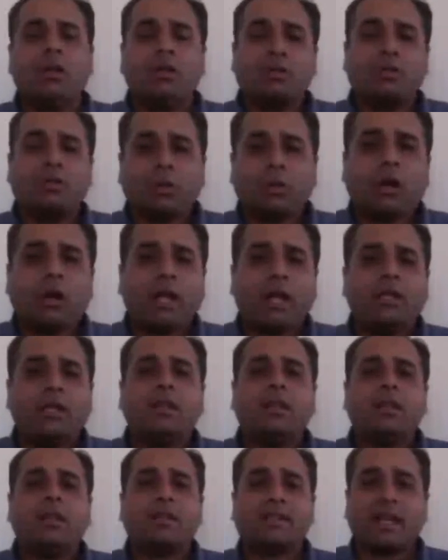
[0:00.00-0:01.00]
So
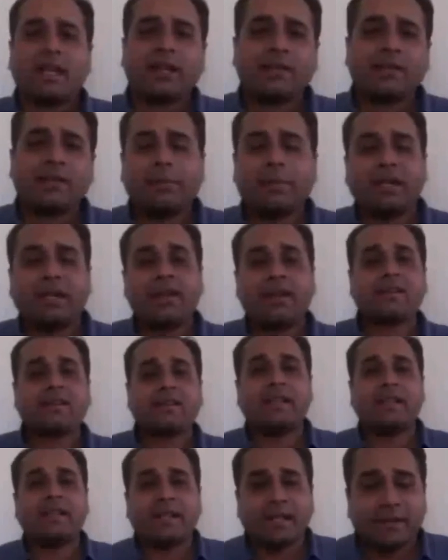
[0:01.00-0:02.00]
I'll share some
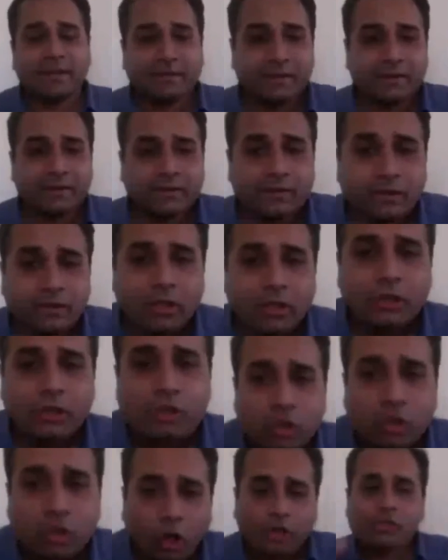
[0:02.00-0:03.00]
interesting cases,
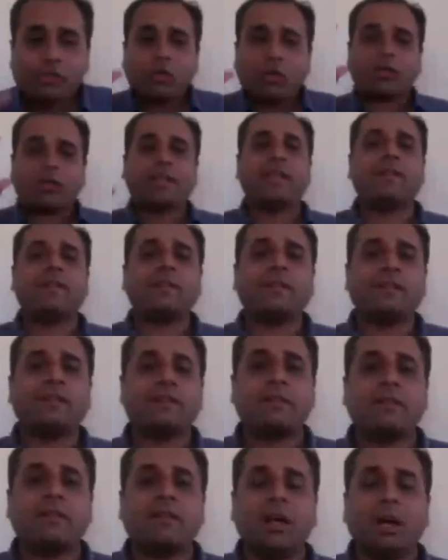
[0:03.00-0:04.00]
short
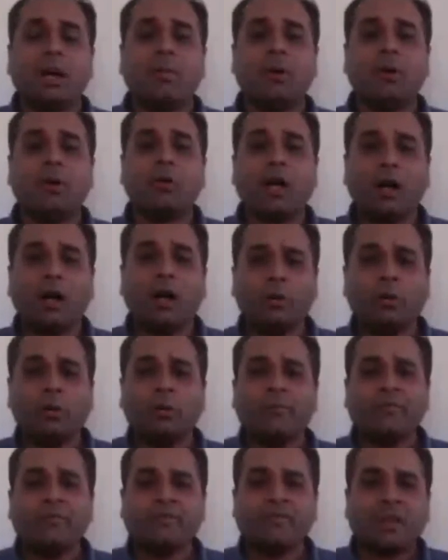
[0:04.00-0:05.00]
cases about how